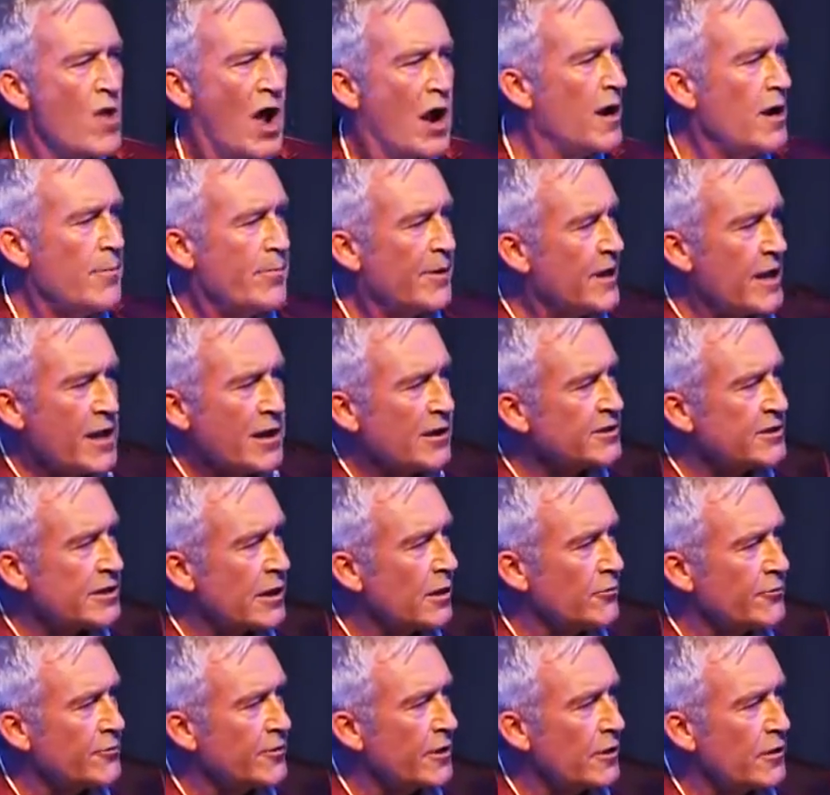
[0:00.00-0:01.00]
Anybody else
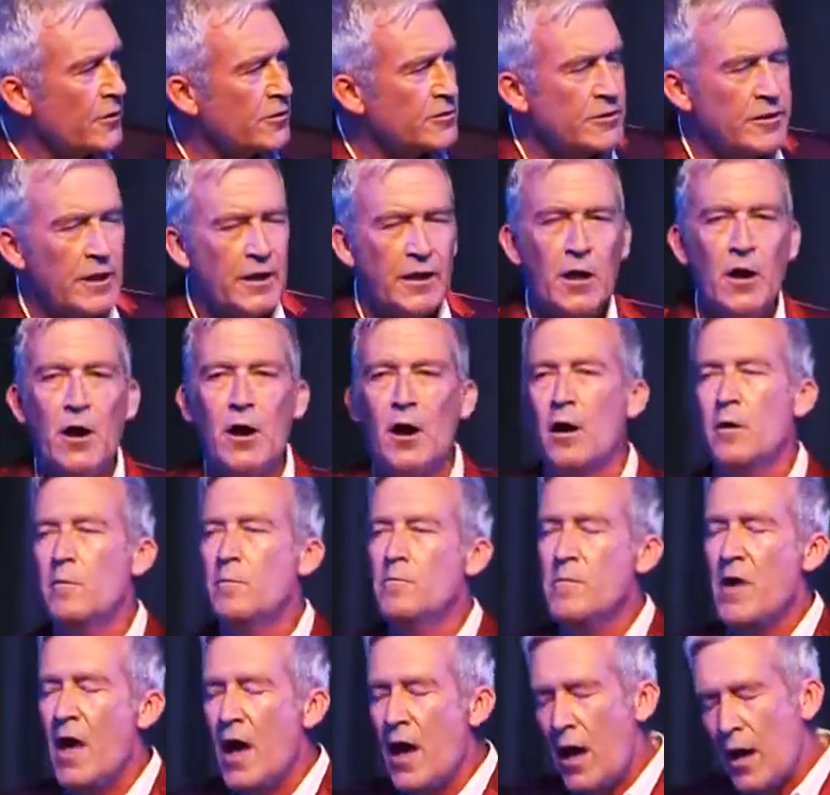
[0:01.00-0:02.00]
out there is like, oh
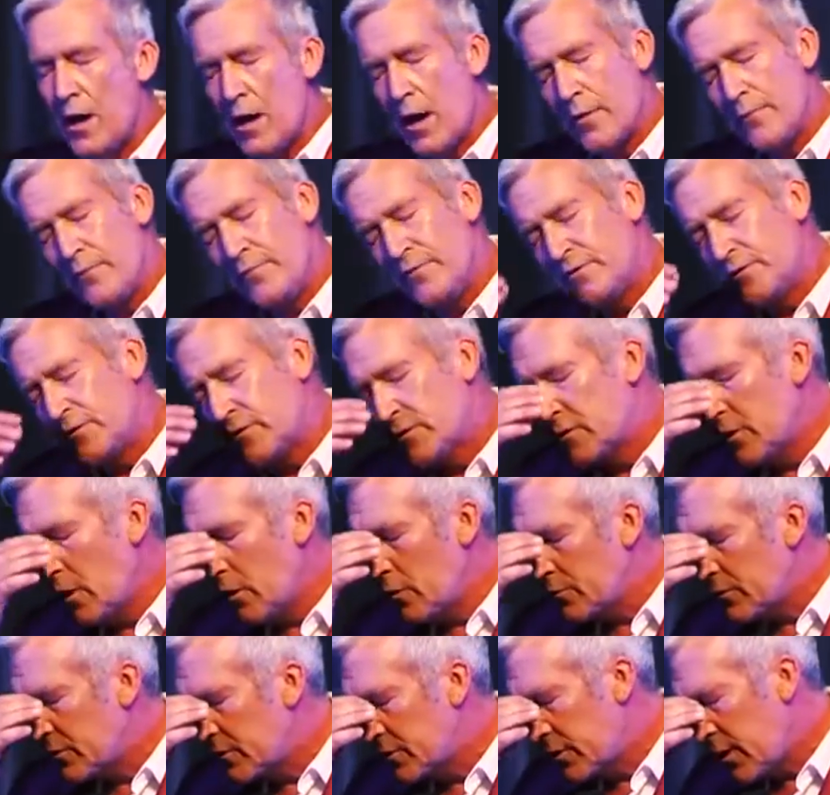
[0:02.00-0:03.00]
man, I'm
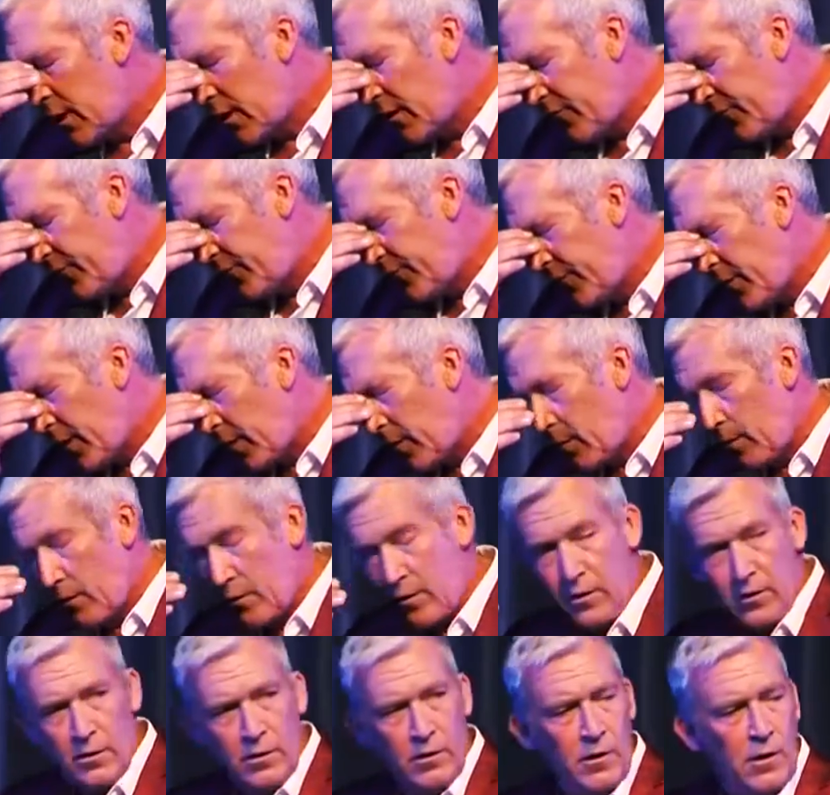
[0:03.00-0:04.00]
so stuffed up.
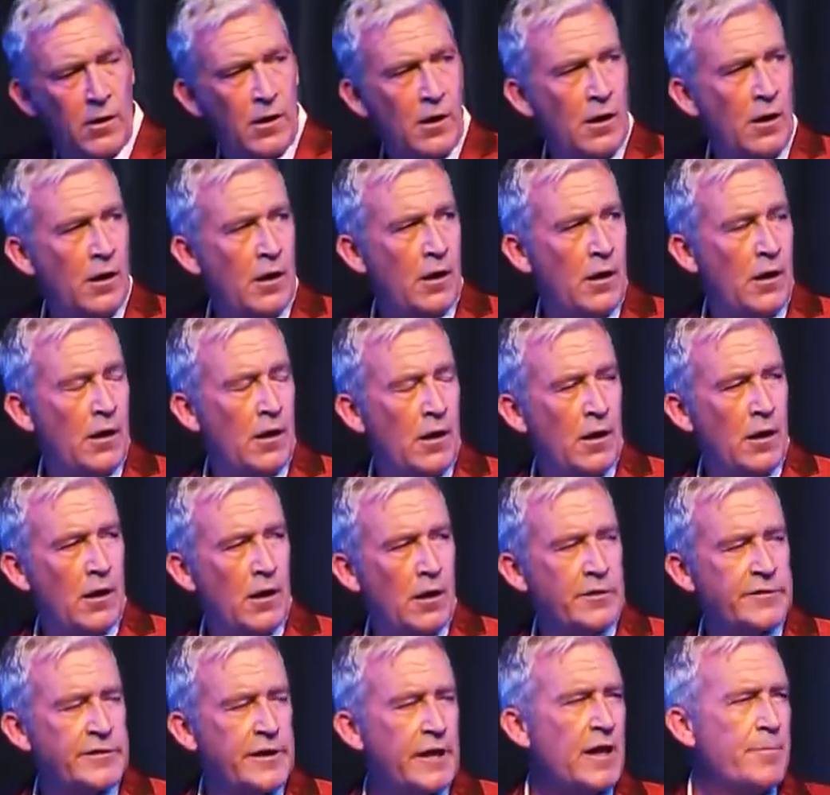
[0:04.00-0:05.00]

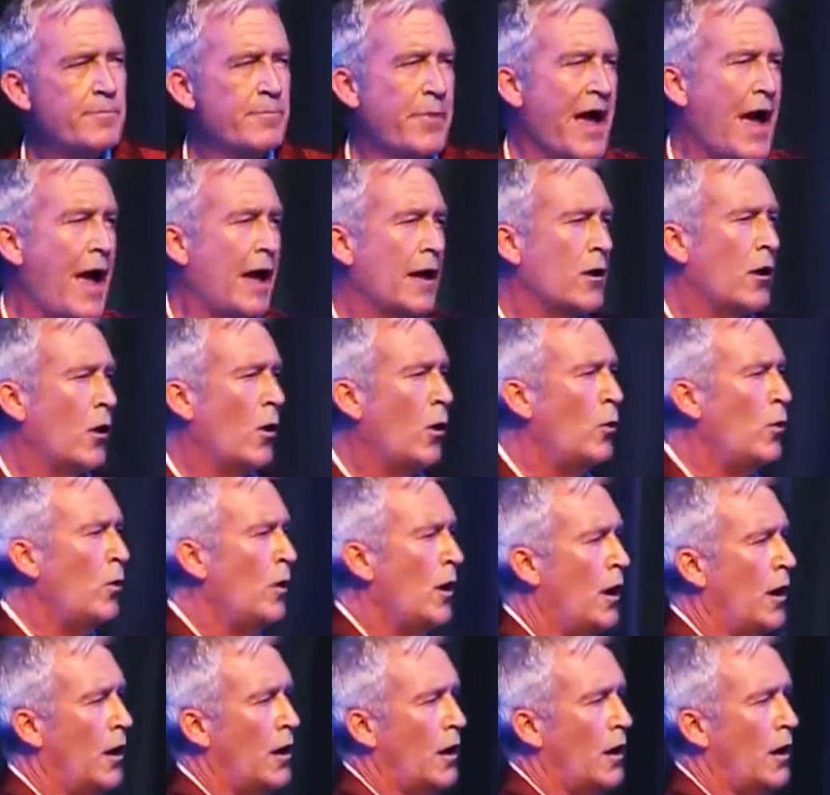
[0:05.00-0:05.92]
Is that a backhoe?